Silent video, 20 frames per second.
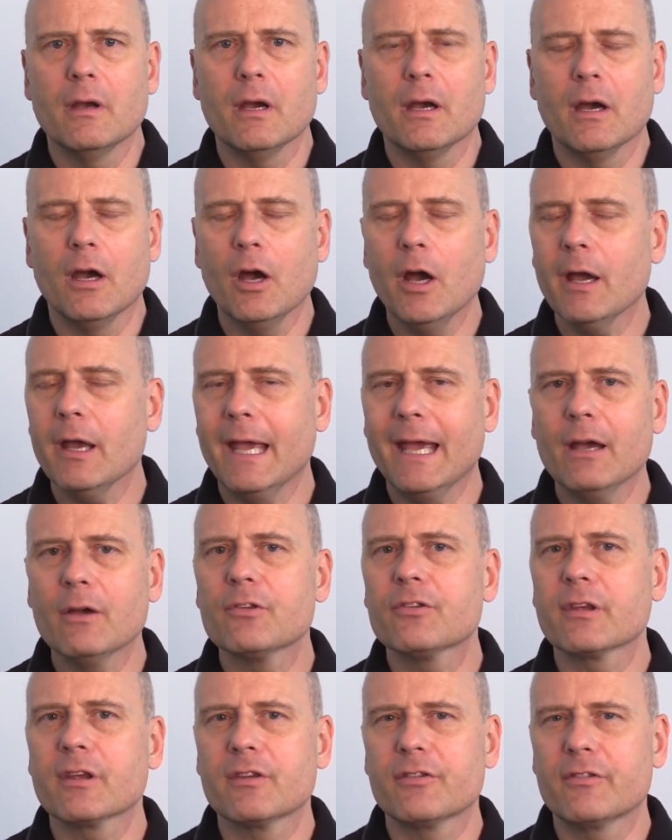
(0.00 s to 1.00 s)

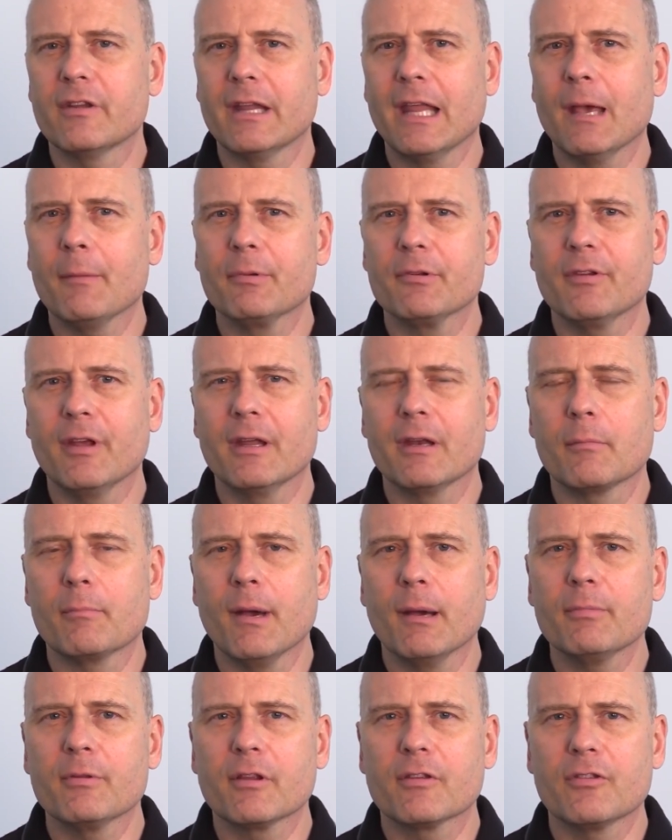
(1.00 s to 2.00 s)
housing is dilapidated,
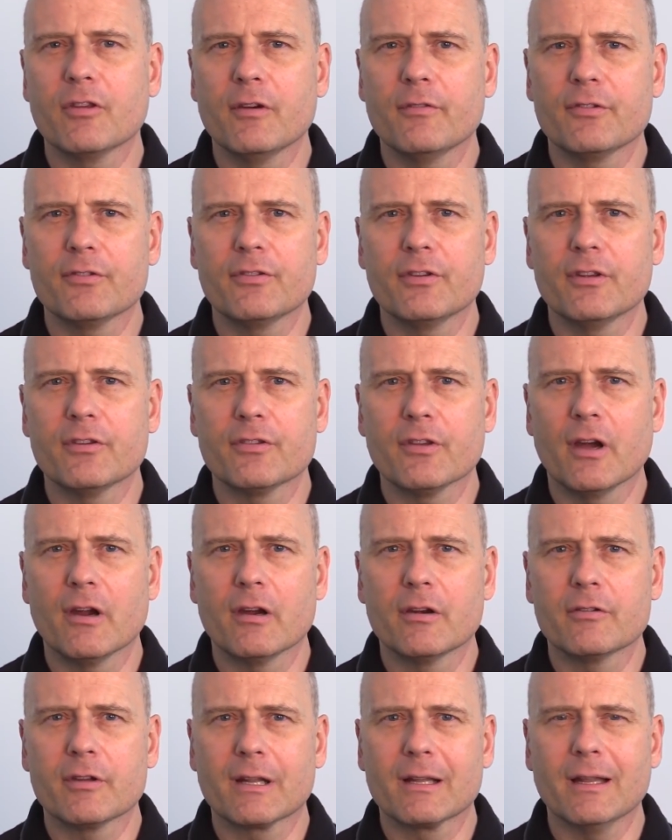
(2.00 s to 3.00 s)
public services
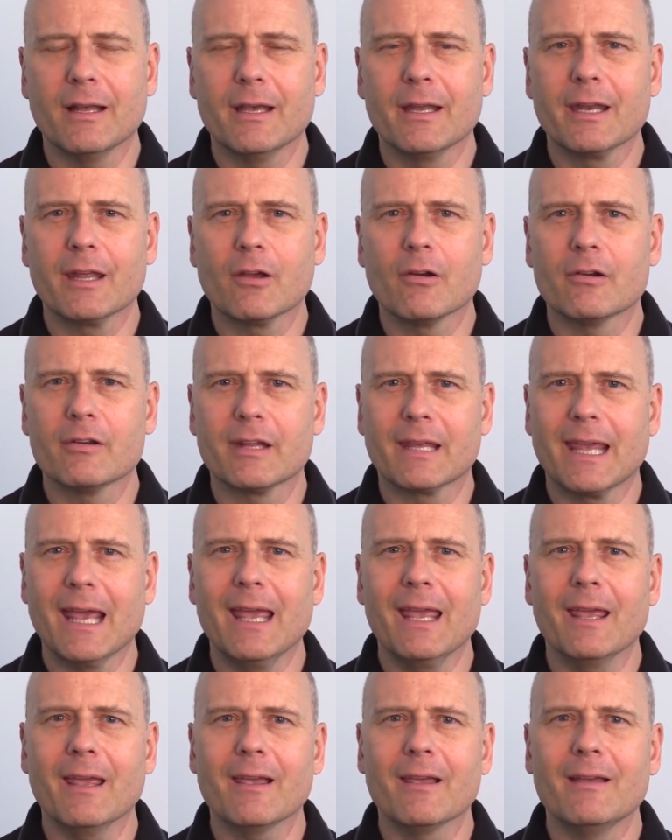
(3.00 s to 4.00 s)
are declining or
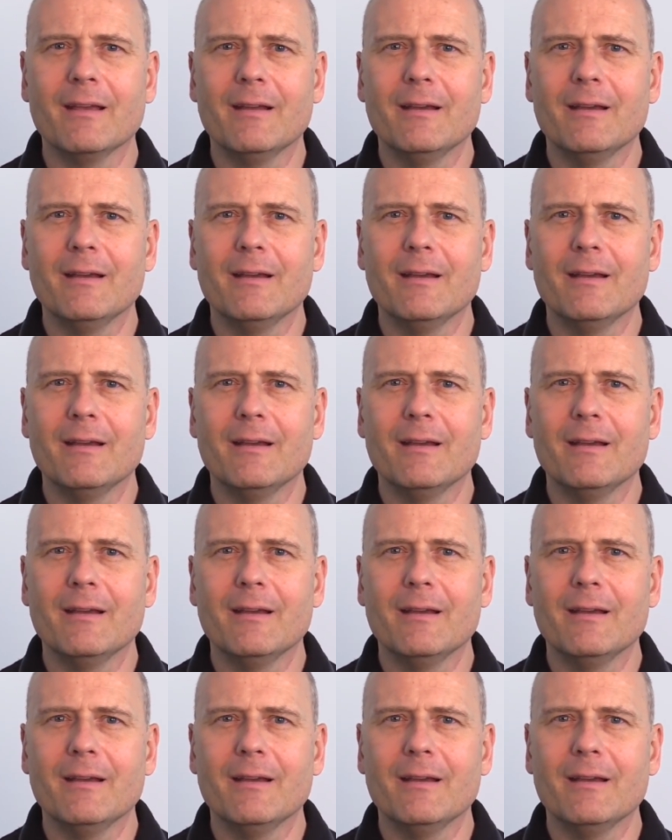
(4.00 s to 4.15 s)
decaying.